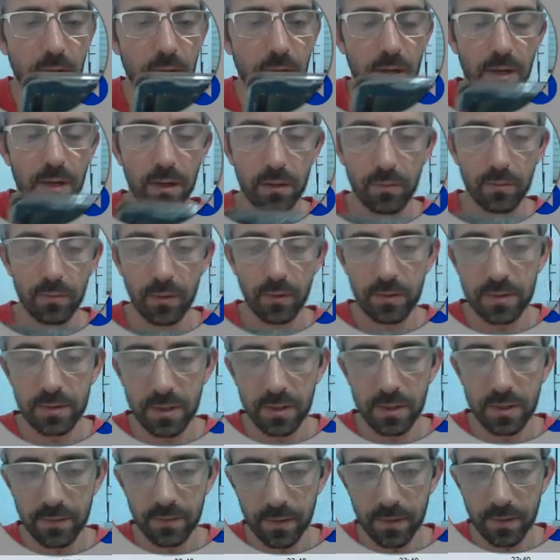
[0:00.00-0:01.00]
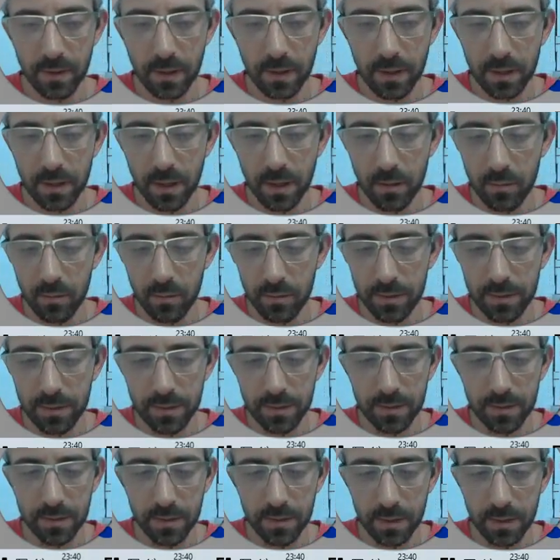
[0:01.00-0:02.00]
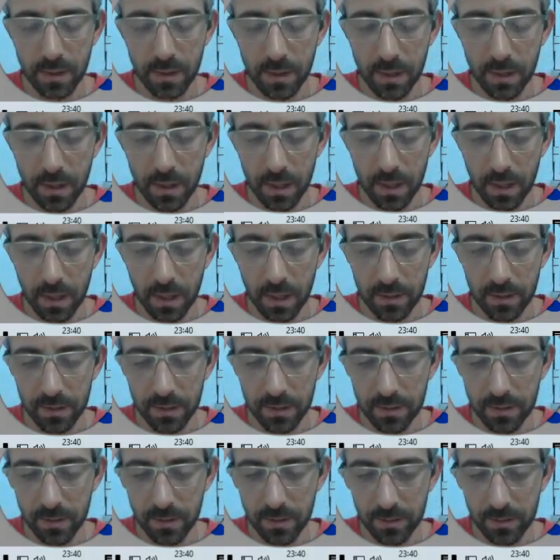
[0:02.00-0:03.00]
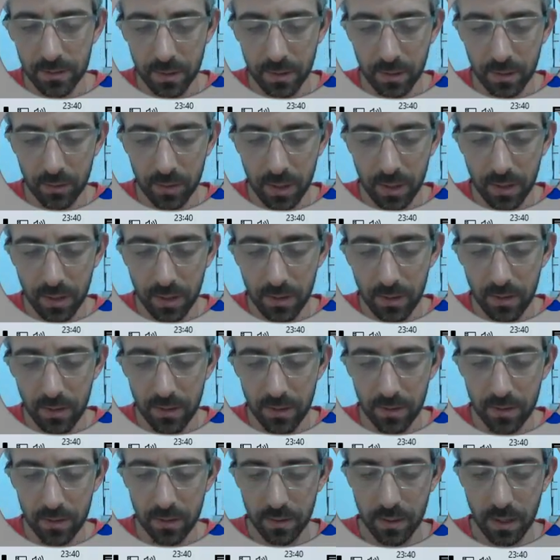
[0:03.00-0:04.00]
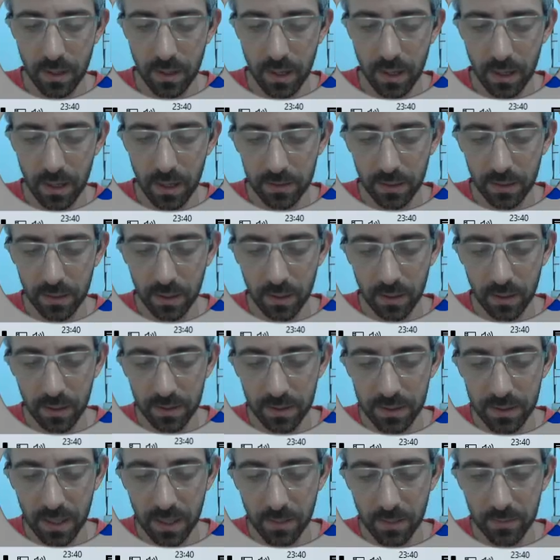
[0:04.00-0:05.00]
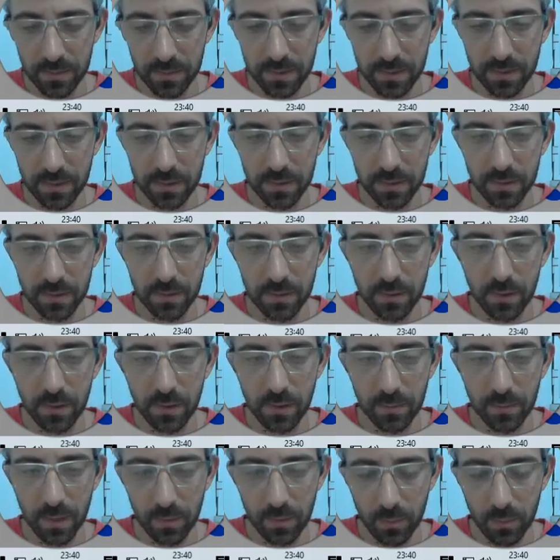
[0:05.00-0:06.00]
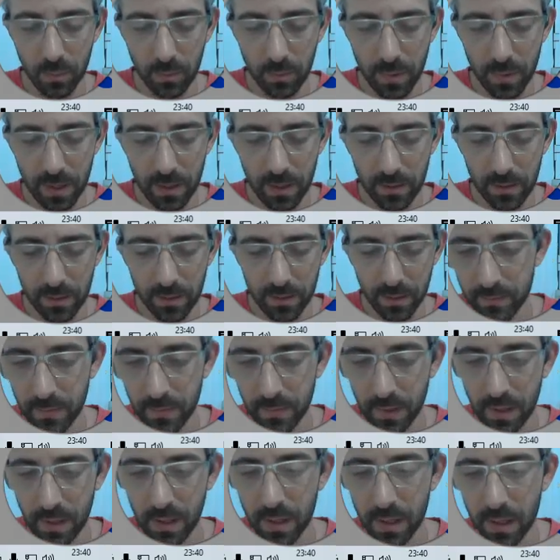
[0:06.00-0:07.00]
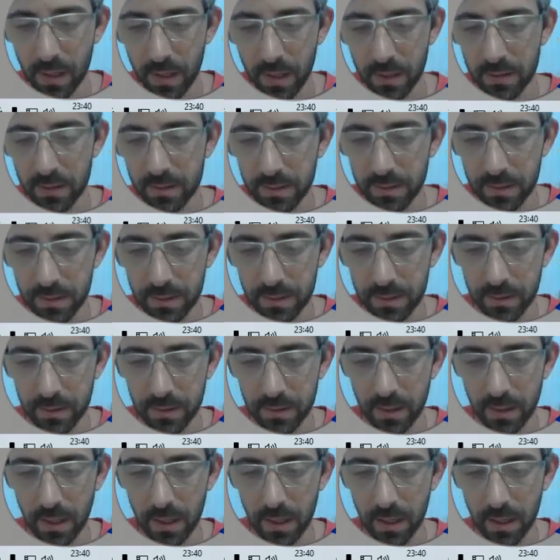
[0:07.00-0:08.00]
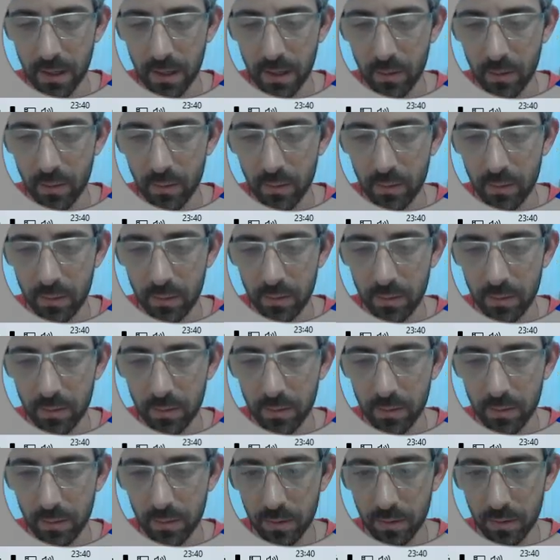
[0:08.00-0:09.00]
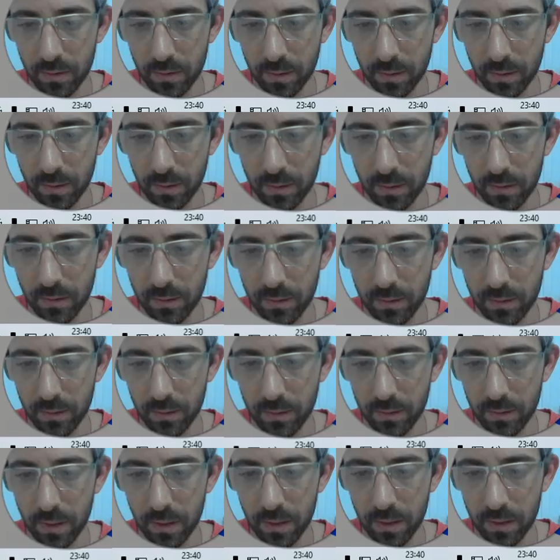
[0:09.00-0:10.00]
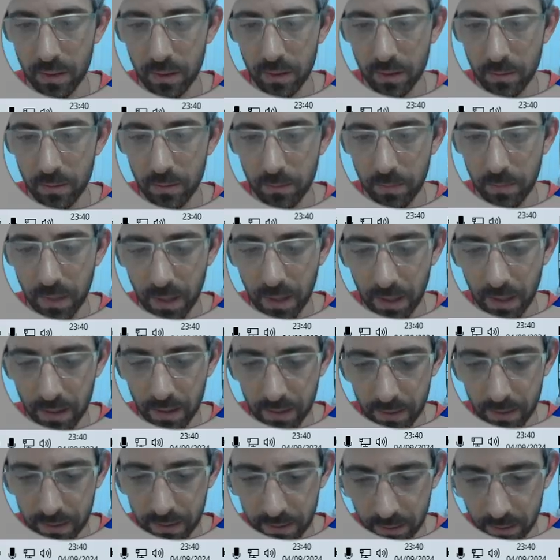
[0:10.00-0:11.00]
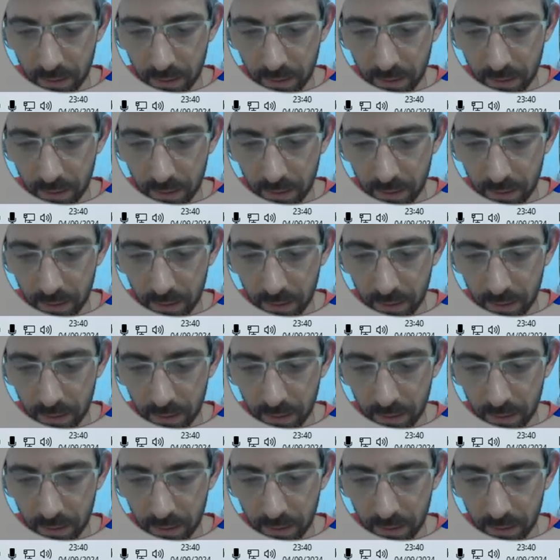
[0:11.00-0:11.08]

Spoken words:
gonna receive a code. I insert the code here and I click on accept on my mobile, and now the buy is